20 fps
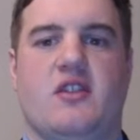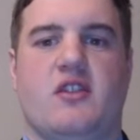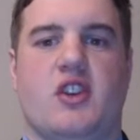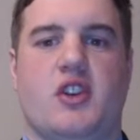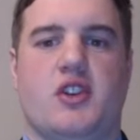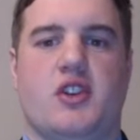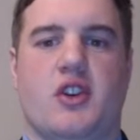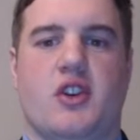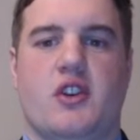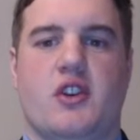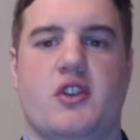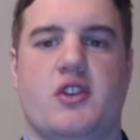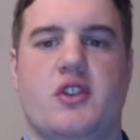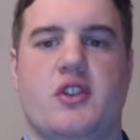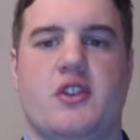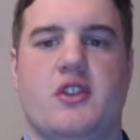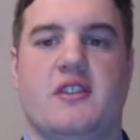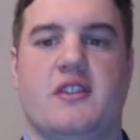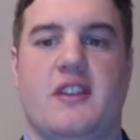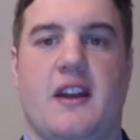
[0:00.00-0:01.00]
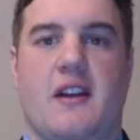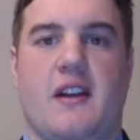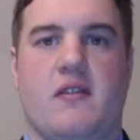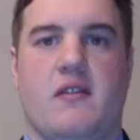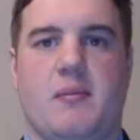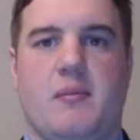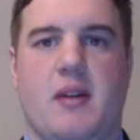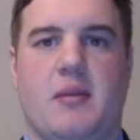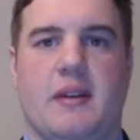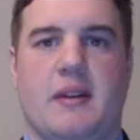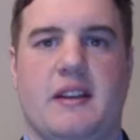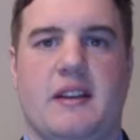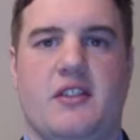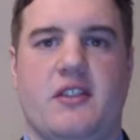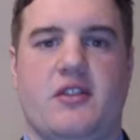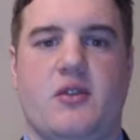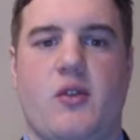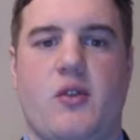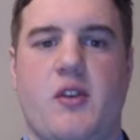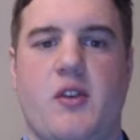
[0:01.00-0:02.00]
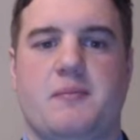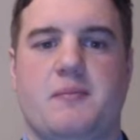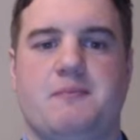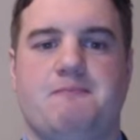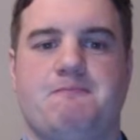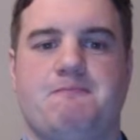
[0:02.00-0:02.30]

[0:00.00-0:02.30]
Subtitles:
in the church is the health of public discord.